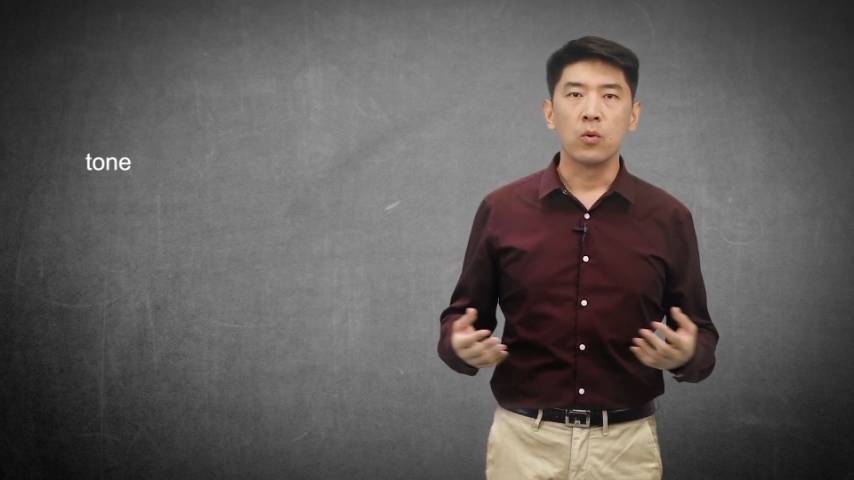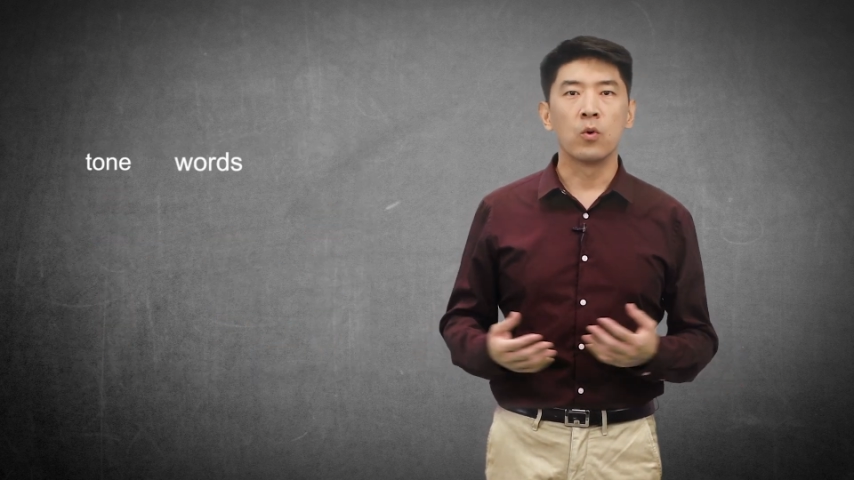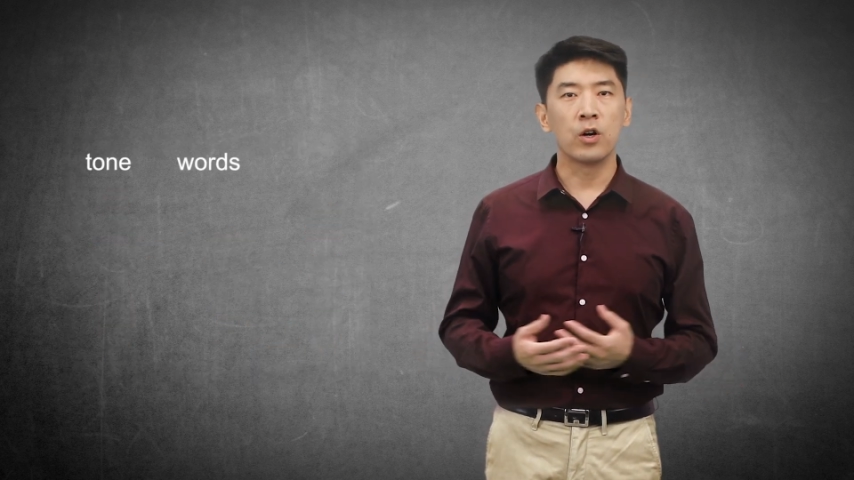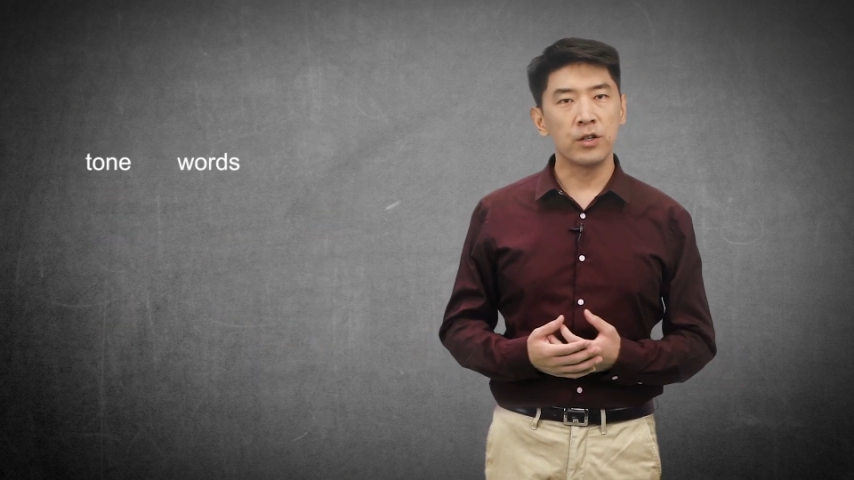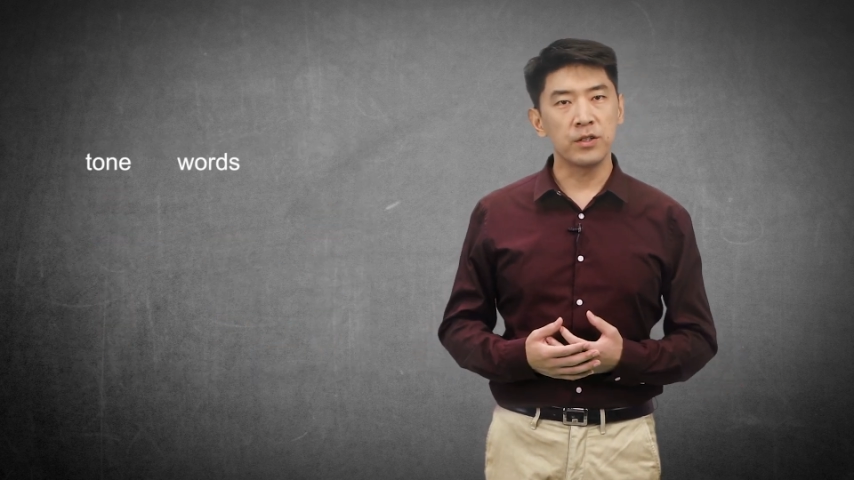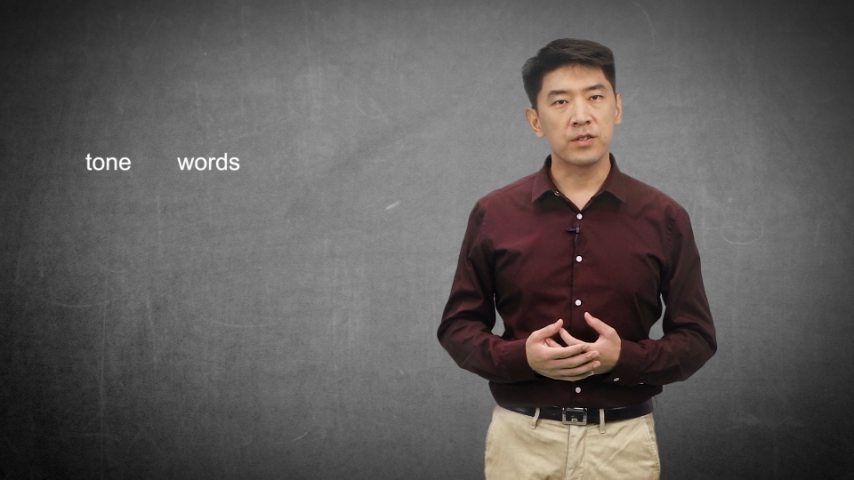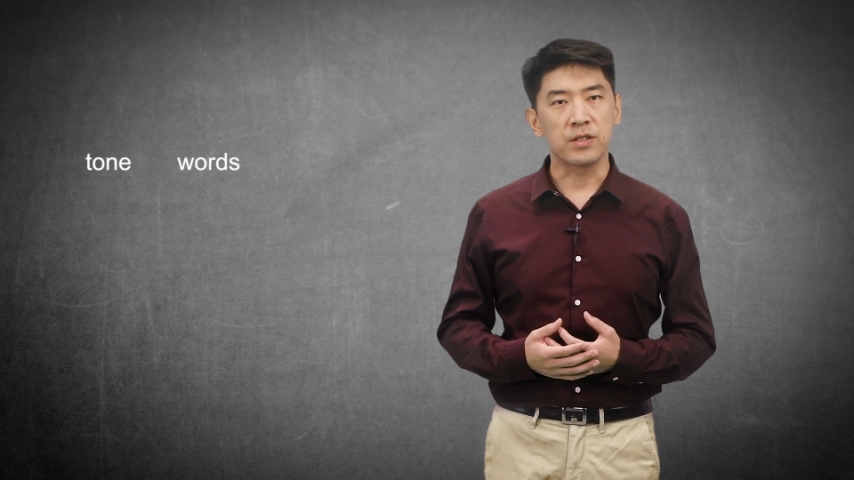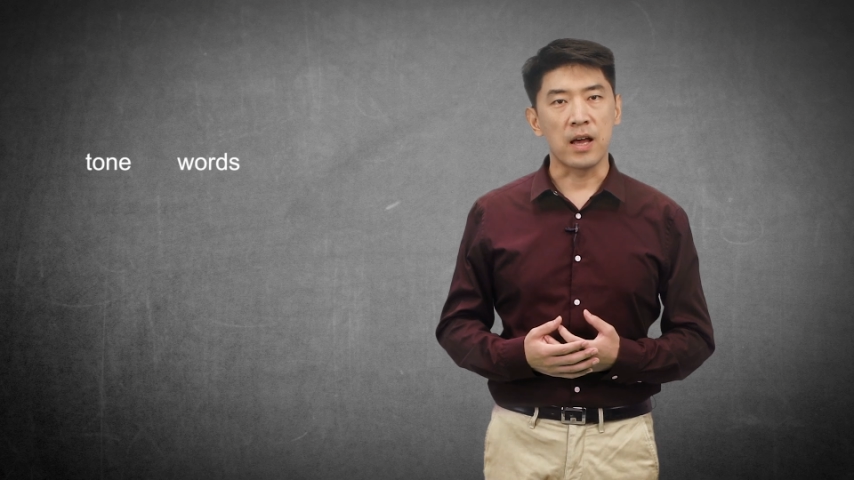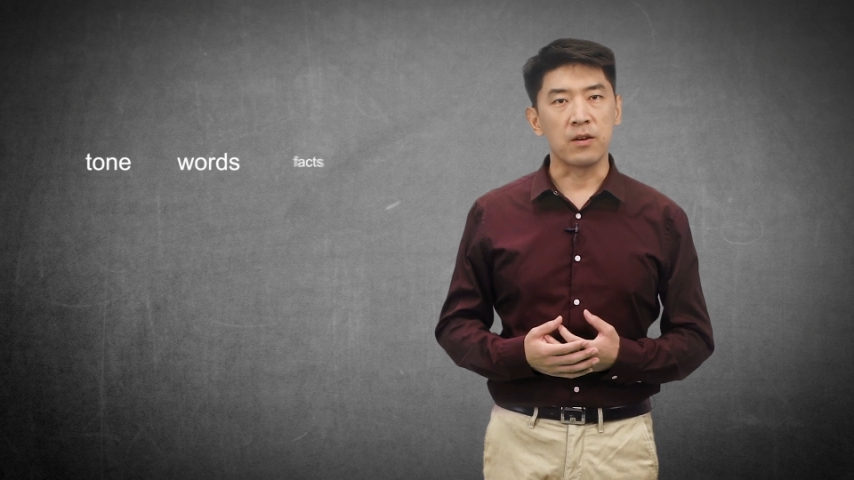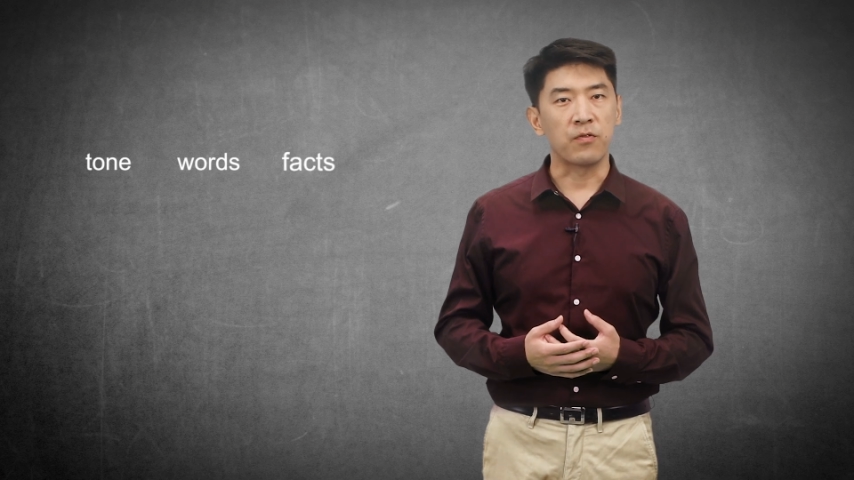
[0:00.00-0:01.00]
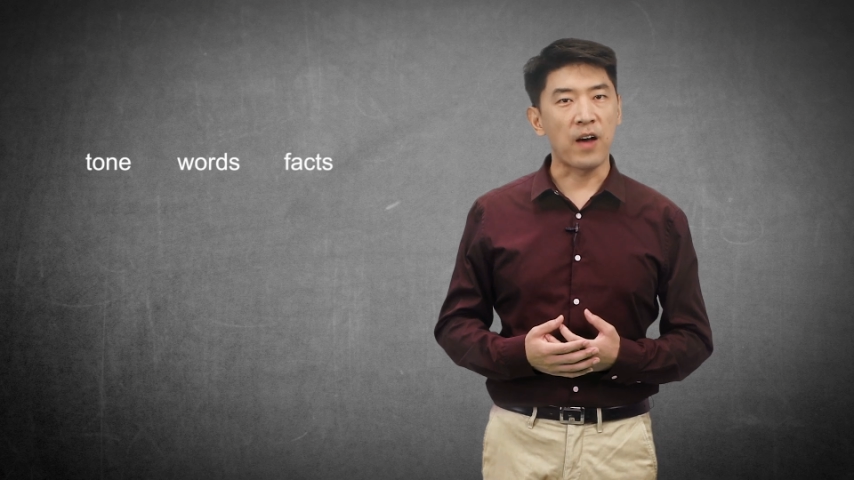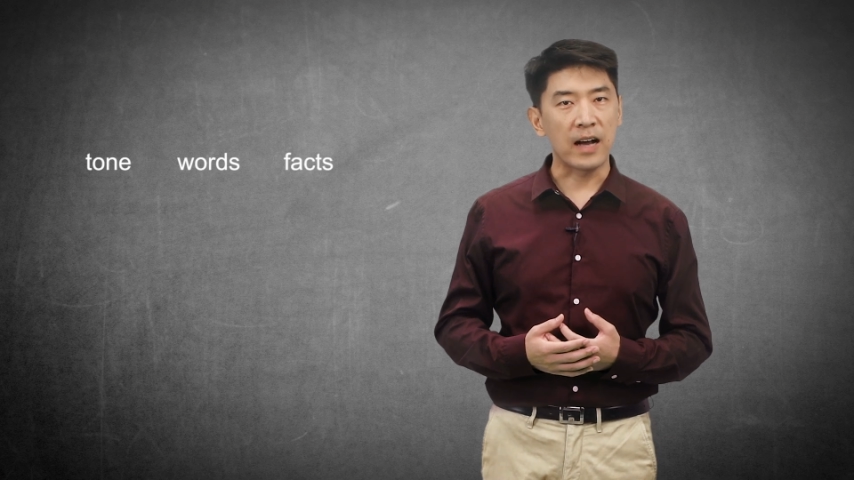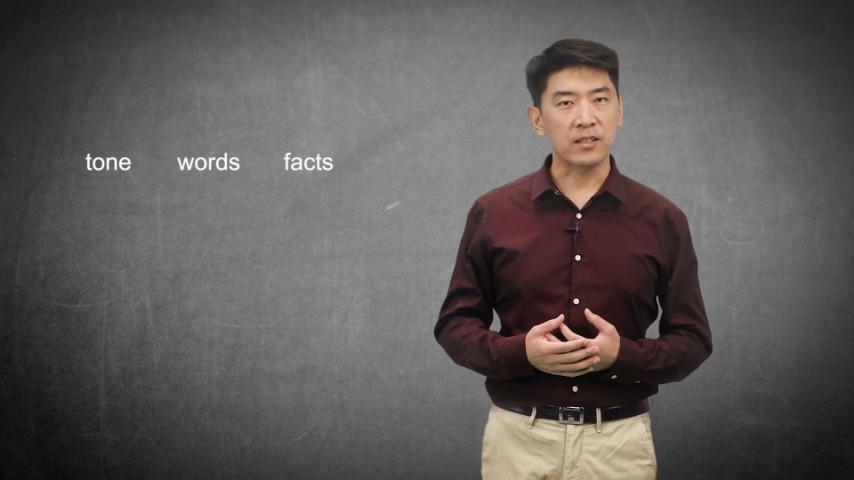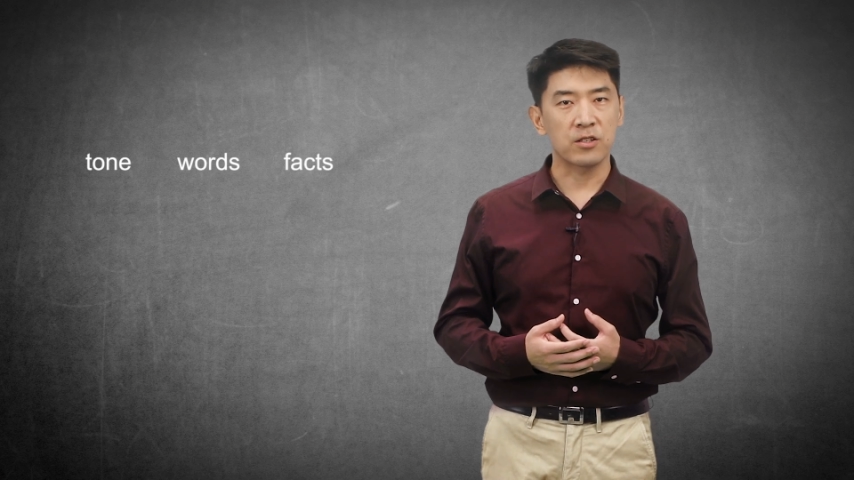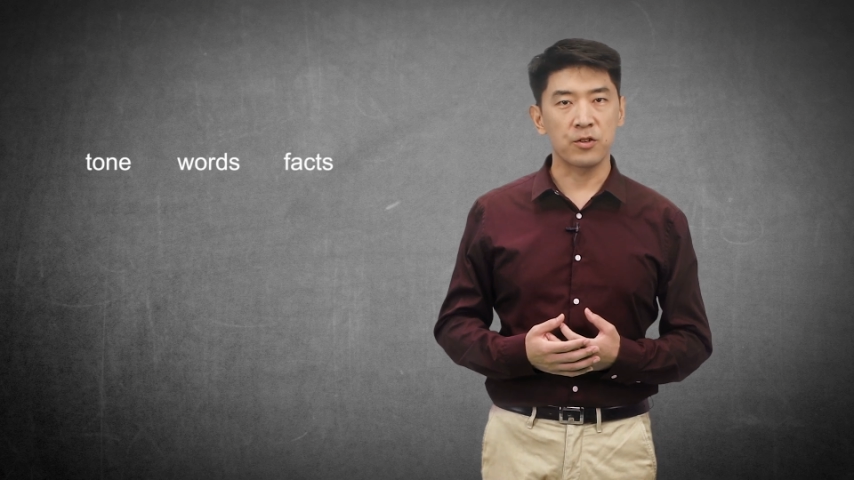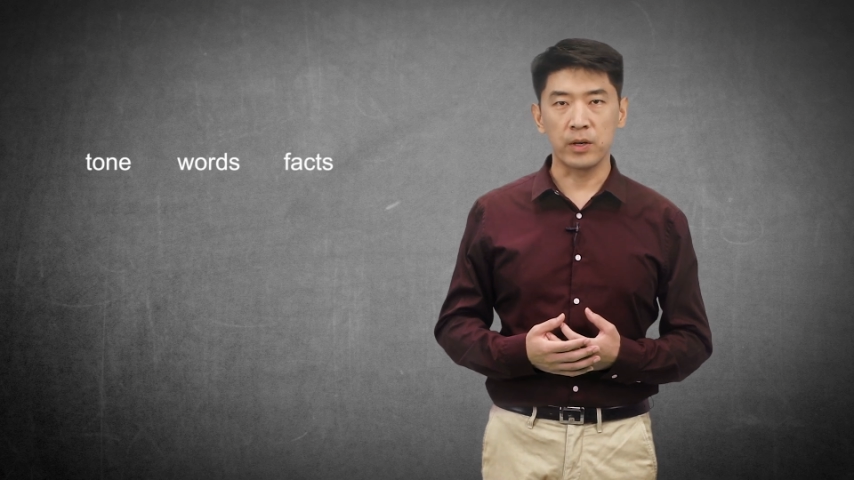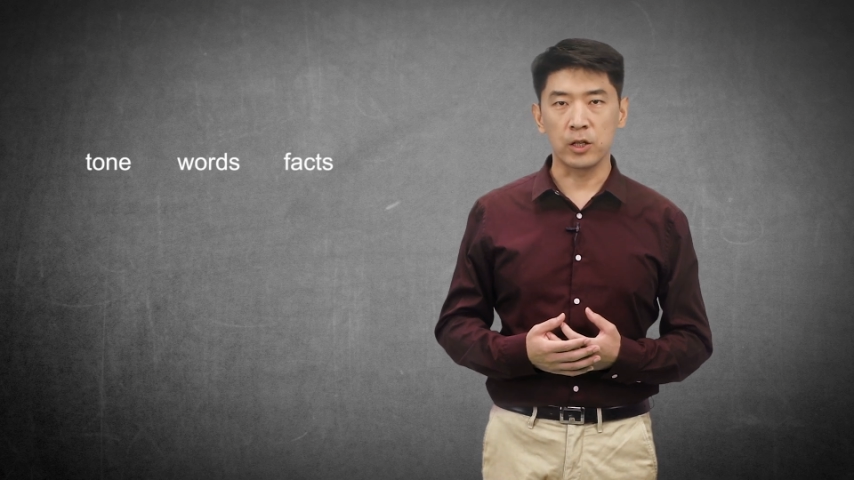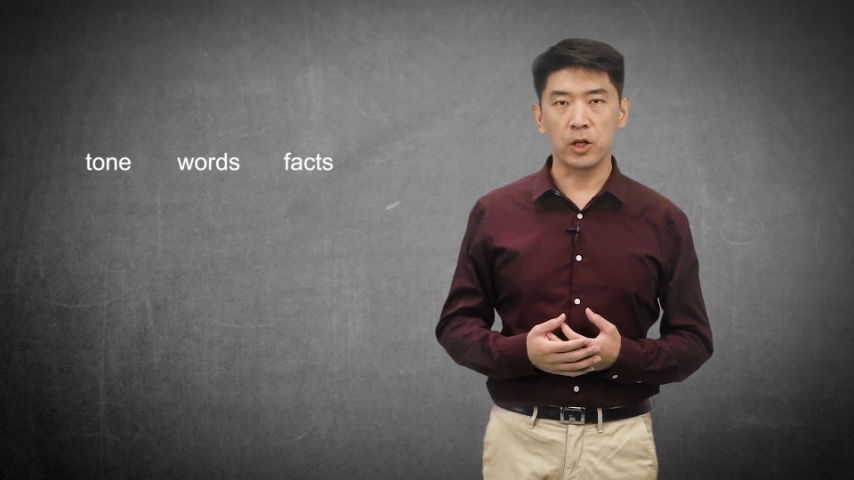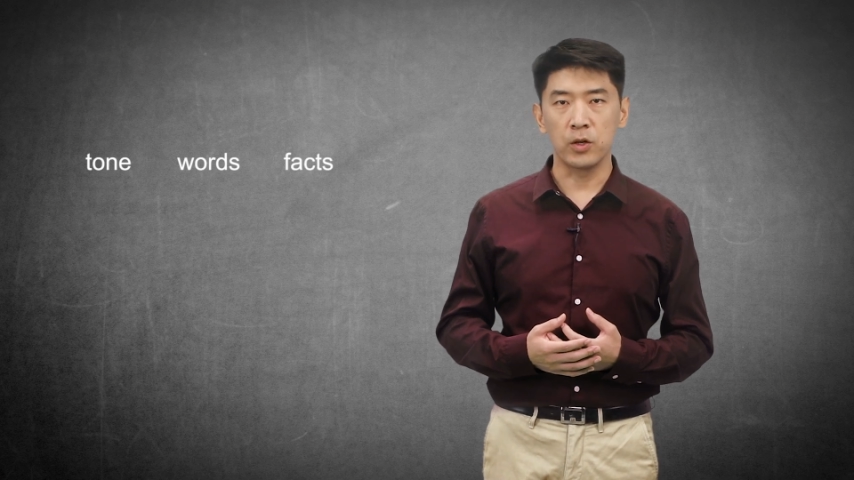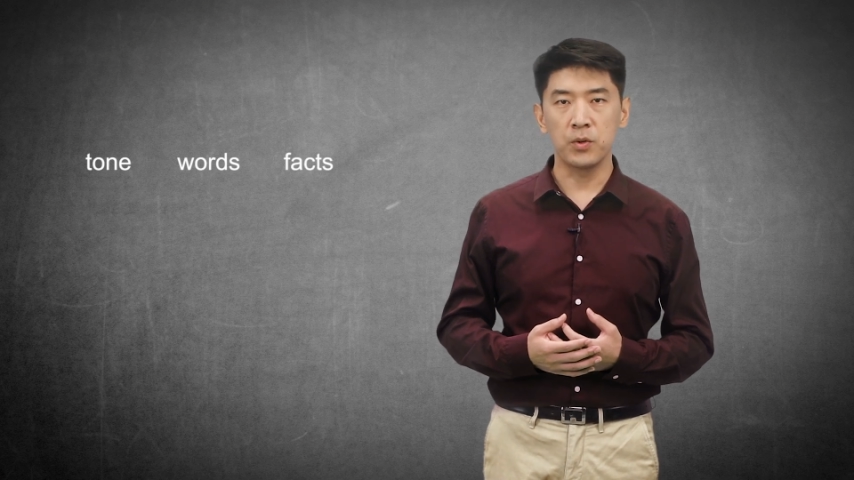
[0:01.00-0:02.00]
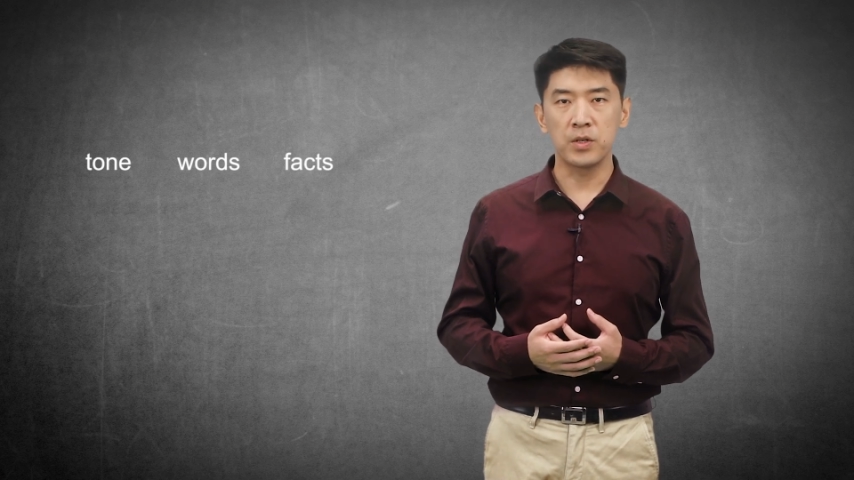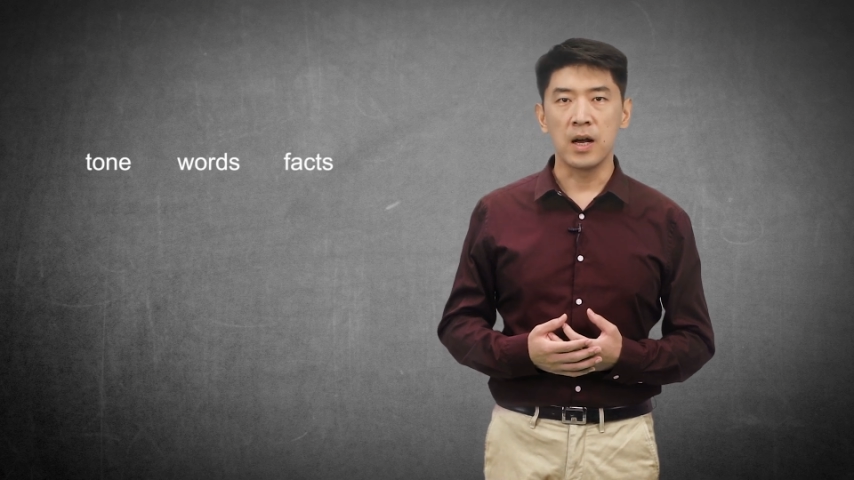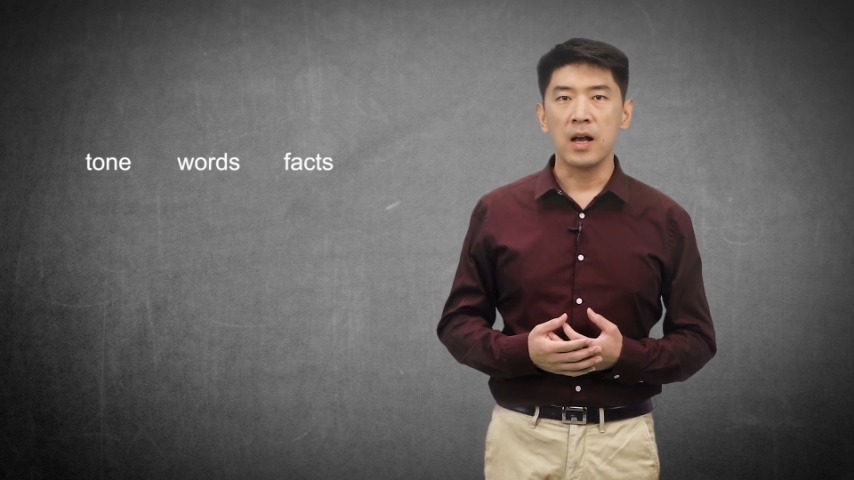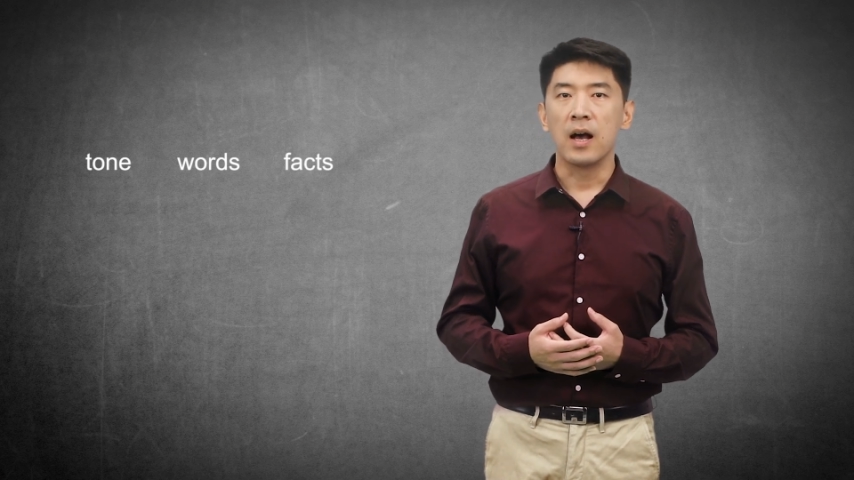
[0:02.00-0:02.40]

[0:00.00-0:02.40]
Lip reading: words, and facts to include,